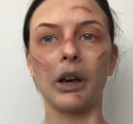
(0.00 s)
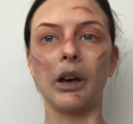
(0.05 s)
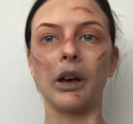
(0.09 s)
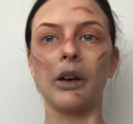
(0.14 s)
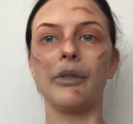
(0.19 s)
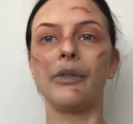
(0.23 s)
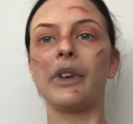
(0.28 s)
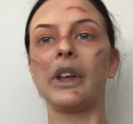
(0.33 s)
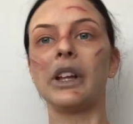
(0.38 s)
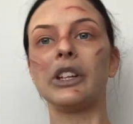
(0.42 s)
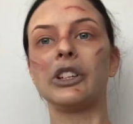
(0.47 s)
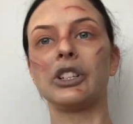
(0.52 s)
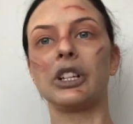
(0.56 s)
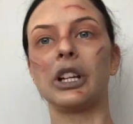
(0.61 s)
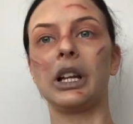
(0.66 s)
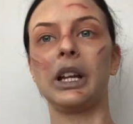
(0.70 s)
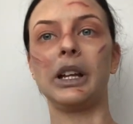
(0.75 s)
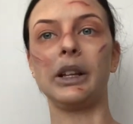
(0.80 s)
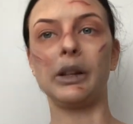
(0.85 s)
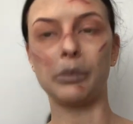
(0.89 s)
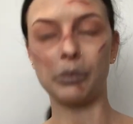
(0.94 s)

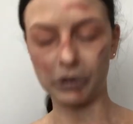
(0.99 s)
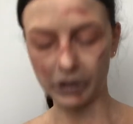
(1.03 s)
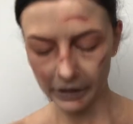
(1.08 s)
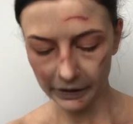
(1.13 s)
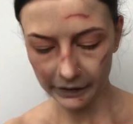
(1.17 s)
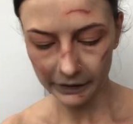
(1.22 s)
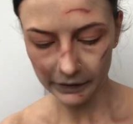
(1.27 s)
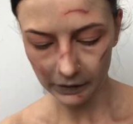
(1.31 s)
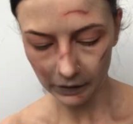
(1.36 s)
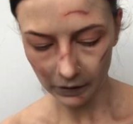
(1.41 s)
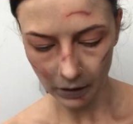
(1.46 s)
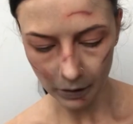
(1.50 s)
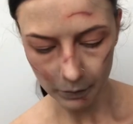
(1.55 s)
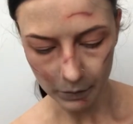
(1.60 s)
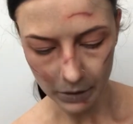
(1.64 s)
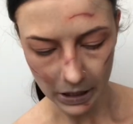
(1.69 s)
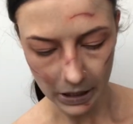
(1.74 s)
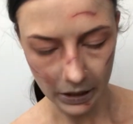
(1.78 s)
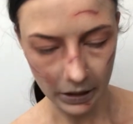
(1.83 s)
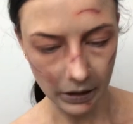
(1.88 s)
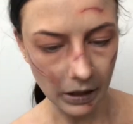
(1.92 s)
eventually the priests come
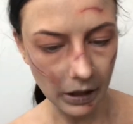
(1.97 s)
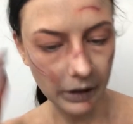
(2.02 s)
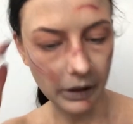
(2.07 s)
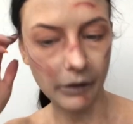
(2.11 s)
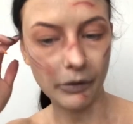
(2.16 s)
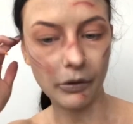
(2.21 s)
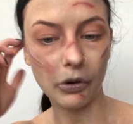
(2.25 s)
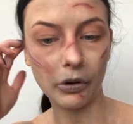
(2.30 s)
in and they've